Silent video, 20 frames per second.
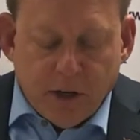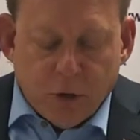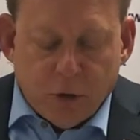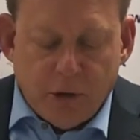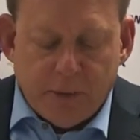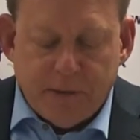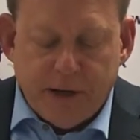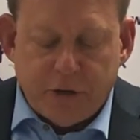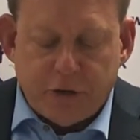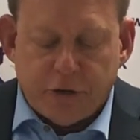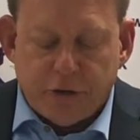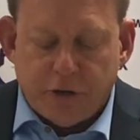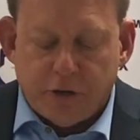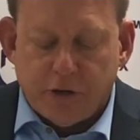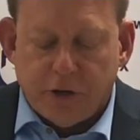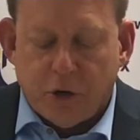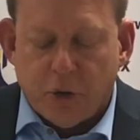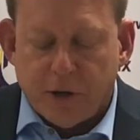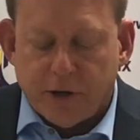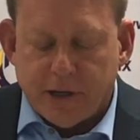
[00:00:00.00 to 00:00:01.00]
We made sure
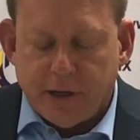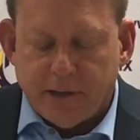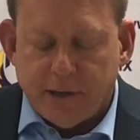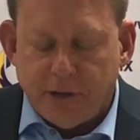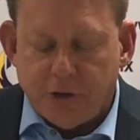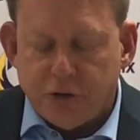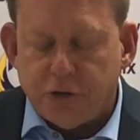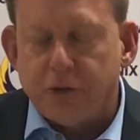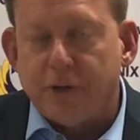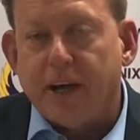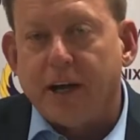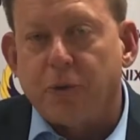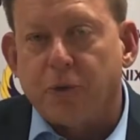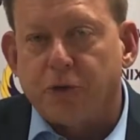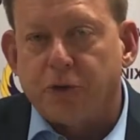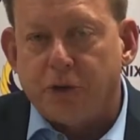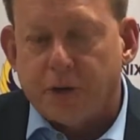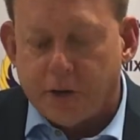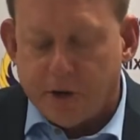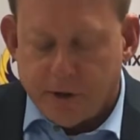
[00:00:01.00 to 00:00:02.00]
no one on either side
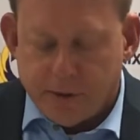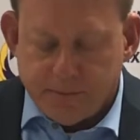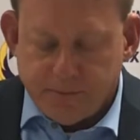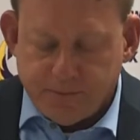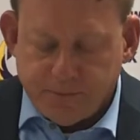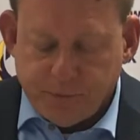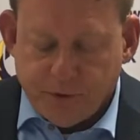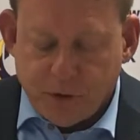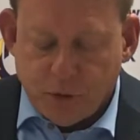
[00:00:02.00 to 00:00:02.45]
was hurt.